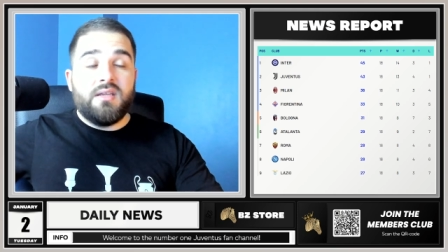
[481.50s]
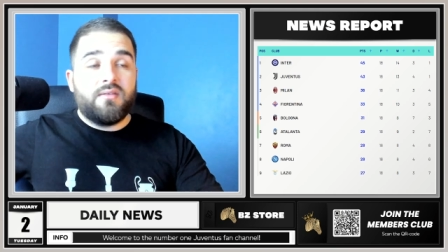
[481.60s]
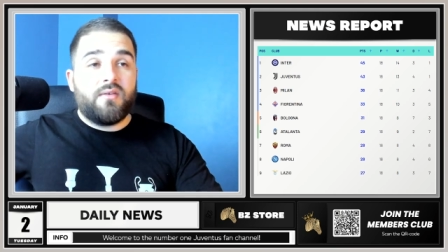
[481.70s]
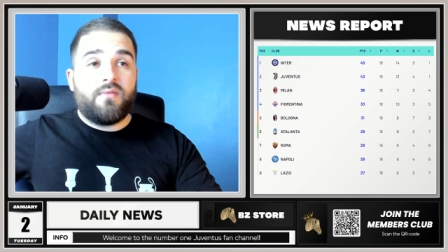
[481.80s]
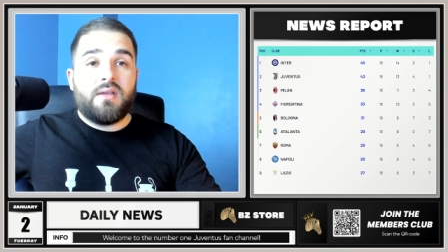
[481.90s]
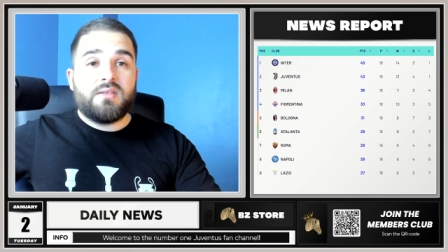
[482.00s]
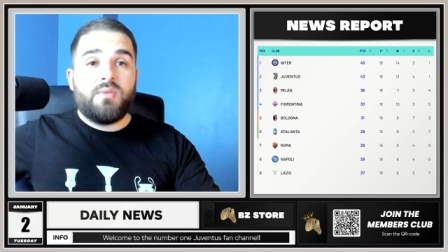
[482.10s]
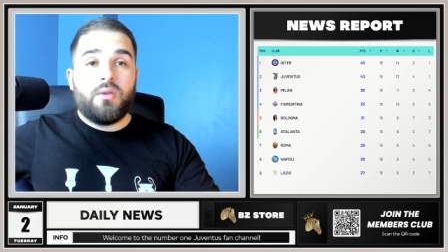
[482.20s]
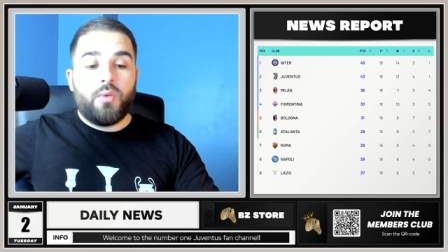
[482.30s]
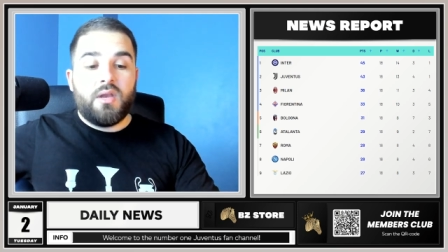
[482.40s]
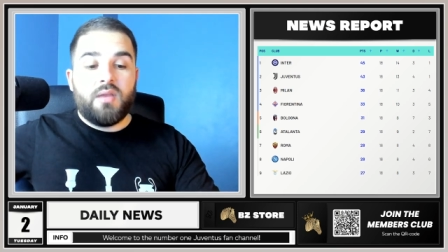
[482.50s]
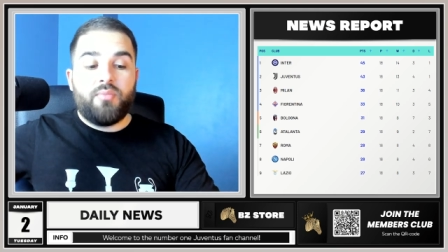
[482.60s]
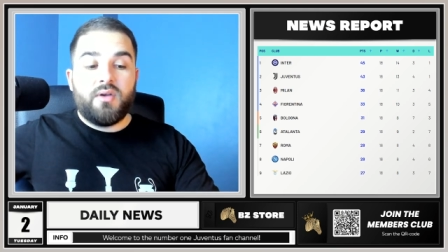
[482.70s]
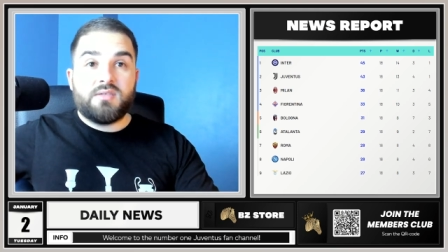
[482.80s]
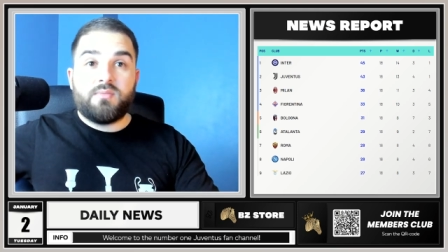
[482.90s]
Inter fans being really
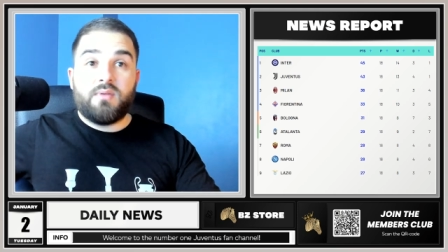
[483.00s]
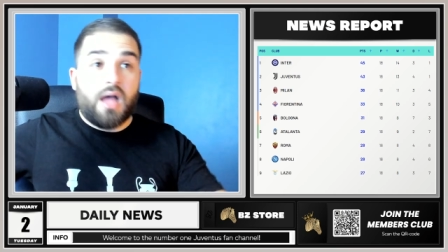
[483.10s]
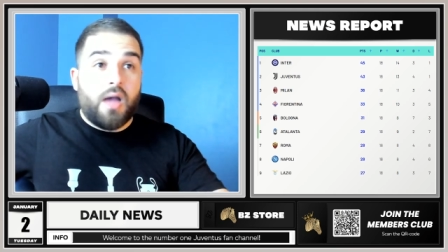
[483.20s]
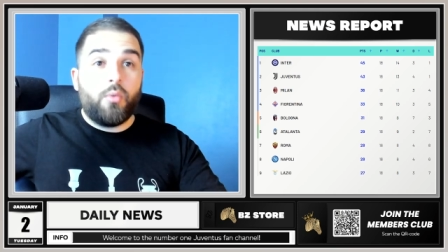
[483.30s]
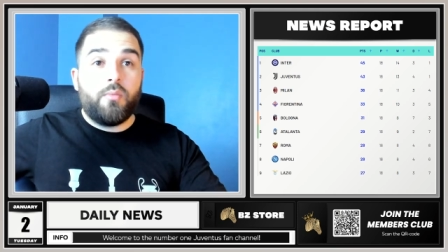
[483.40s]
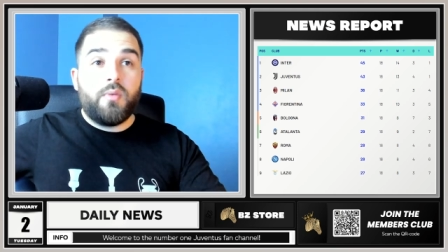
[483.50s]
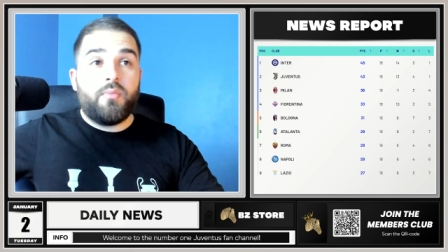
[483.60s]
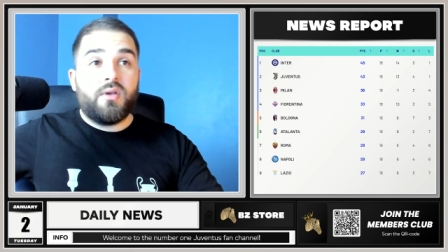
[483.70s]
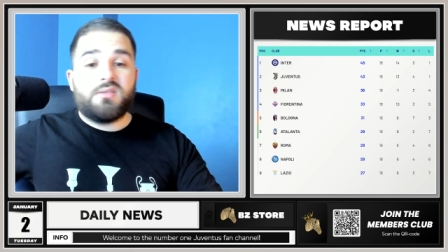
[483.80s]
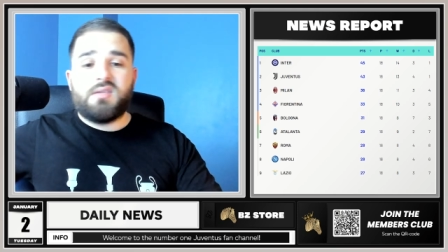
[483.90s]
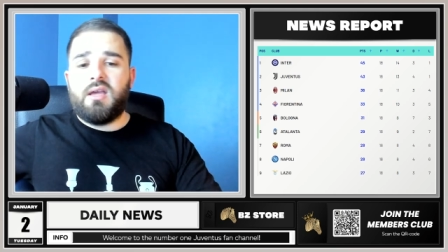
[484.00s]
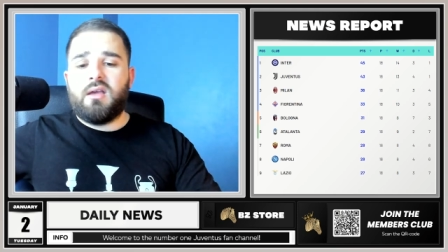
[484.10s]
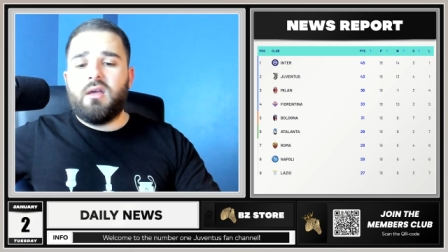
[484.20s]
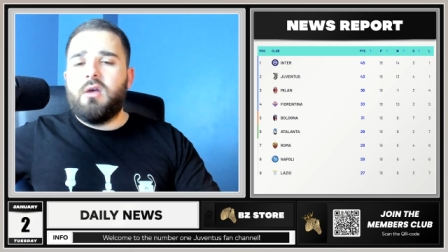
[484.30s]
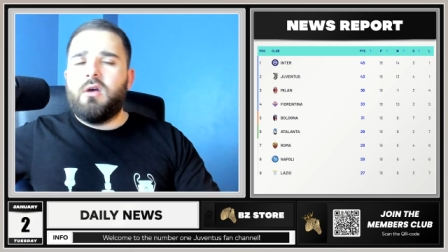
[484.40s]
pissed. I would be pissed, saying,
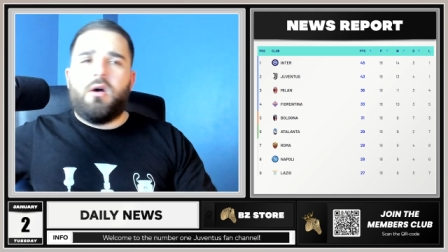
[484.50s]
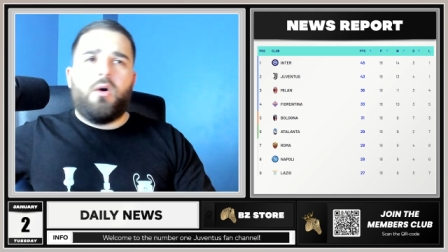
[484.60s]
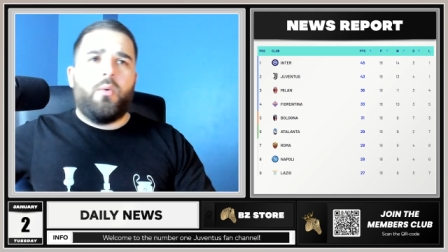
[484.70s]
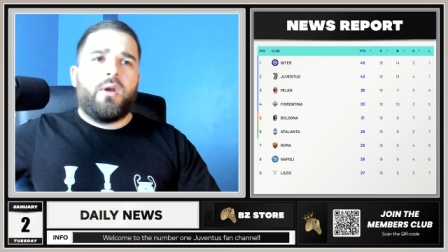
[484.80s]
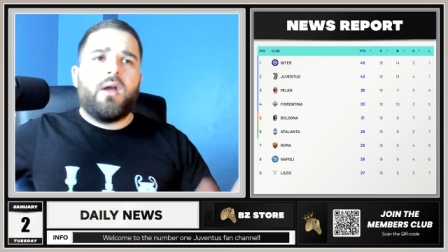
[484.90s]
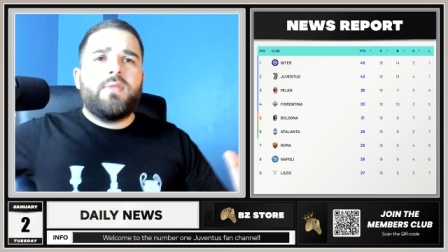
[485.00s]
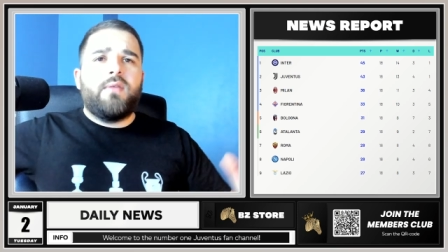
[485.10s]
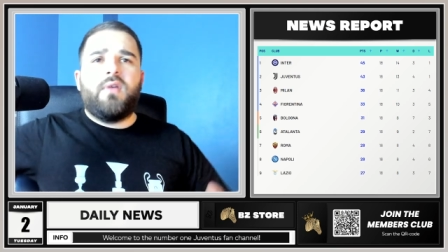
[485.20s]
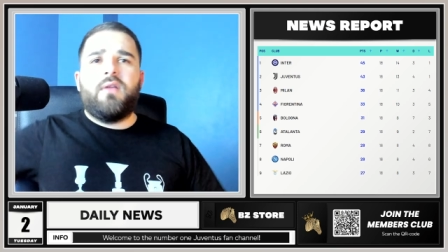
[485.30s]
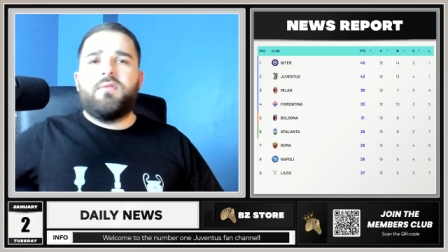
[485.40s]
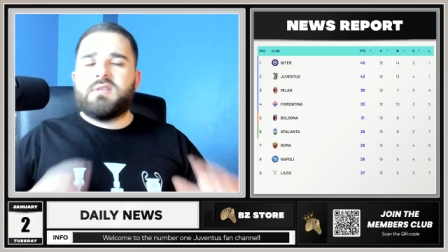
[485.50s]
oh, we're not the favorites.